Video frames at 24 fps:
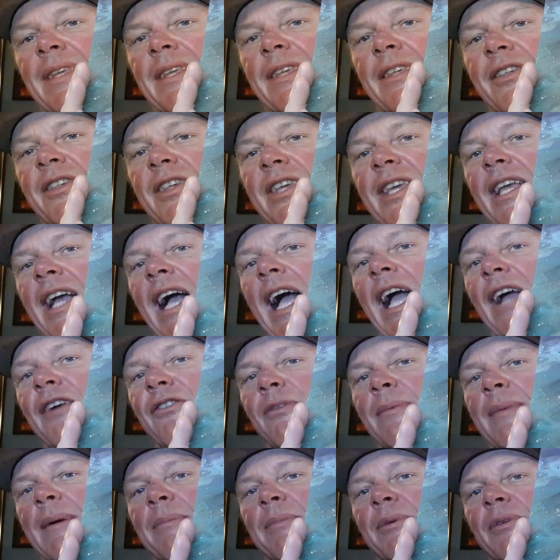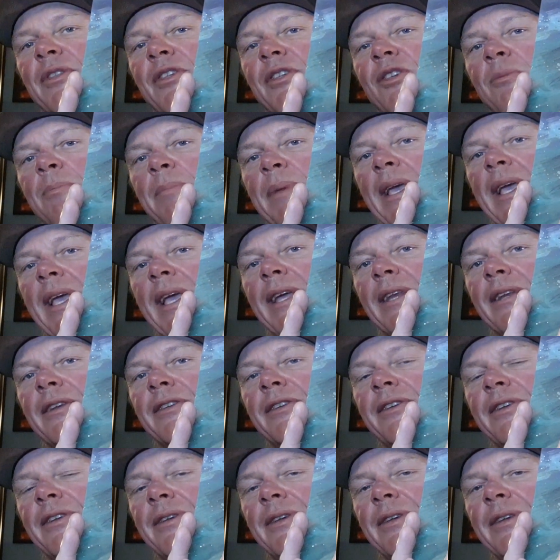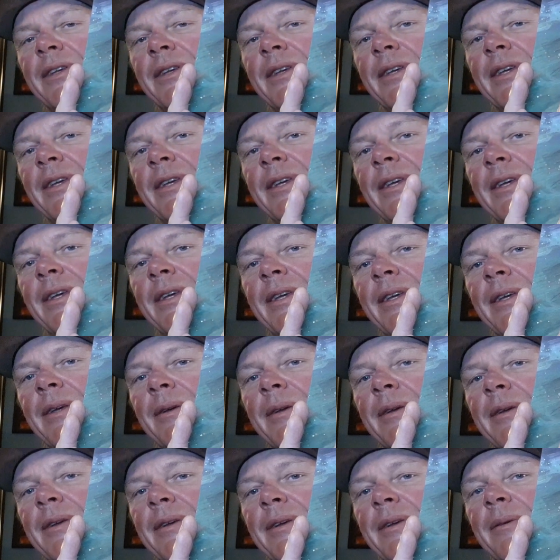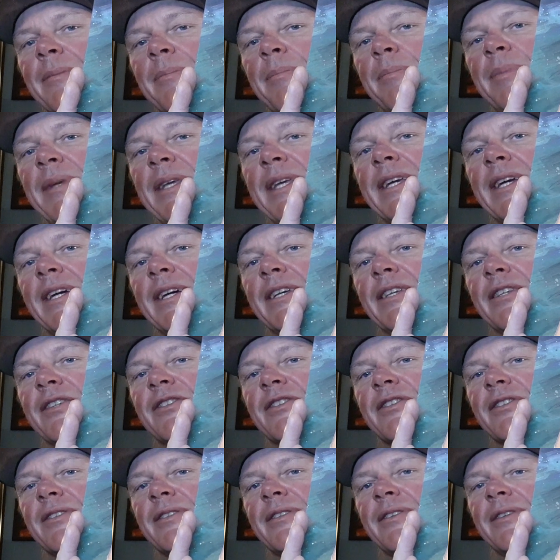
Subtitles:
see, I remember this band because